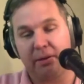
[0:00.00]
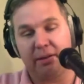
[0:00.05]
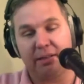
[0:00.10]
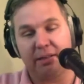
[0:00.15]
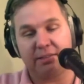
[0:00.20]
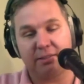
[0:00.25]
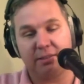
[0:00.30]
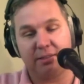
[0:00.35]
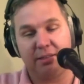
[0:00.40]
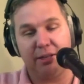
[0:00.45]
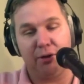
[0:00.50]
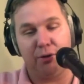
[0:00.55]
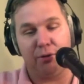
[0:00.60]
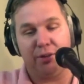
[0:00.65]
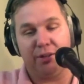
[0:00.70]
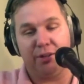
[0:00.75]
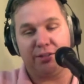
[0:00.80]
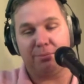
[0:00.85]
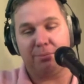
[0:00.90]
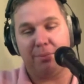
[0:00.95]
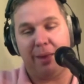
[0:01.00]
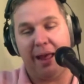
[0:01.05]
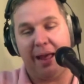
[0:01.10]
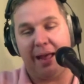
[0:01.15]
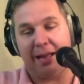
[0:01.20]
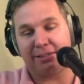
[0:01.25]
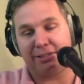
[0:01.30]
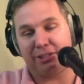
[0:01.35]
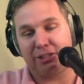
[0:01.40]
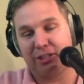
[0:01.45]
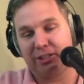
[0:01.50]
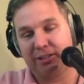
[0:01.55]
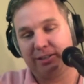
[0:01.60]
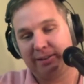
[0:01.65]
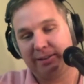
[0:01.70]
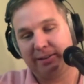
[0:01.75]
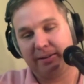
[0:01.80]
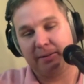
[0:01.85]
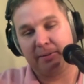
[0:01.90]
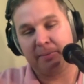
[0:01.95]
let's kill this match.
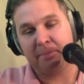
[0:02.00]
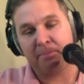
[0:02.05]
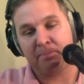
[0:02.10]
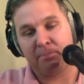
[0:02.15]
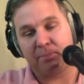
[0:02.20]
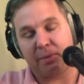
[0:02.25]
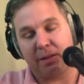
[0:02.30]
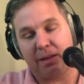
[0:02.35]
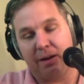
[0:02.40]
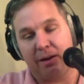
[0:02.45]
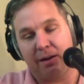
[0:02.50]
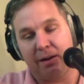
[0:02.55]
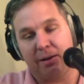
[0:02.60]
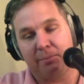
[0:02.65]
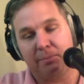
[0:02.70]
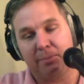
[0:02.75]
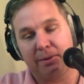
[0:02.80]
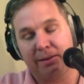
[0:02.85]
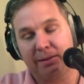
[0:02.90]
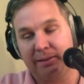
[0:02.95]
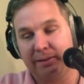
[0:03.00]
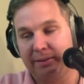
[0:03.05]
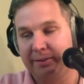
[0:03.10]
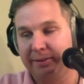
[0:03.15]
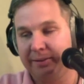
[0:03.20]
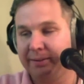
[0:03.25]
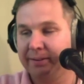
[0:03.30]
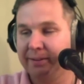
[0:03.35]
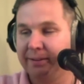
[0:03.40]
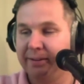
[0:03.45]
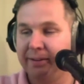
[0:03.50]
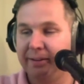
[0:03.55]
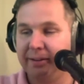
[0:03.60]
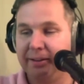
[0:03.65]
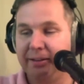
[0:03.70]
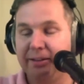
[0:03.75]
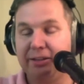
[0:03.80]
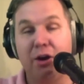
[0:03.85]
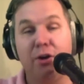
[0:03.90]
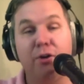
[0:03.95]
Um,
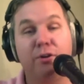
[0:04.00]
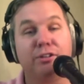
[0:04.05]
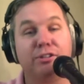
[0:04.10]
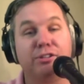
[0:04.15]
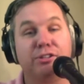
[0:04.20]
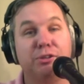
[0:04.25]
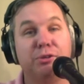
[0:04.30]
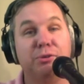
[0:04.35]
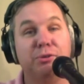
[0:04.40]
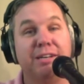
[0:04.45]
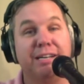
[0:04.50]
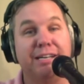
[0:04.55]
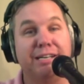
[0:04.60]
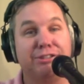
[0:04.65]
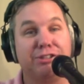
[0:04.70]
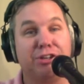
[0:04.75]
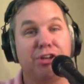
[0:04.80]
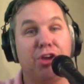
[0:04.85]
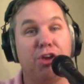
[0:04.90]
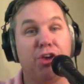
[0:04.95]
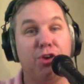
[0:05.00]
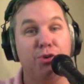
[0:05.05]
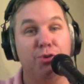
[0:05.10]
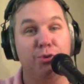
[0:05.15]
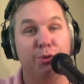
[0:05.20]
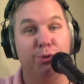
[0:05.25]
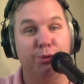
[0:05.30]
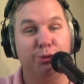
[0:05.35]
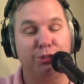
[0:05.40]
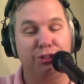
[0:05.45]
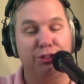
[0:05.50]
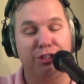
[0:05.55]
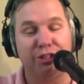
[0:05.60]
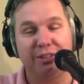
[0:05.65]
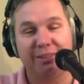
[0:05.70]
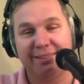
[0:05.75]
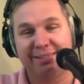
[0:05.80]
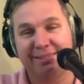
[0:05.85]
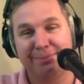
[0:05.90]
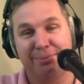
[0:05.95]
Yokozuna is huge,
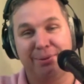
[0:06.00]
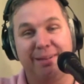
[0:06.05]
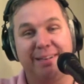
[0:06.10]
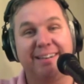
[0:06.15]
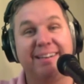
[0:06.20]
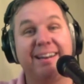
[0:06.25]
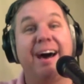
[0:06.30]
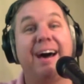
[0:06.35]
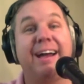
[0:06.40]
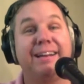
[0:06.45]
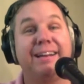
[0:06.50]
but not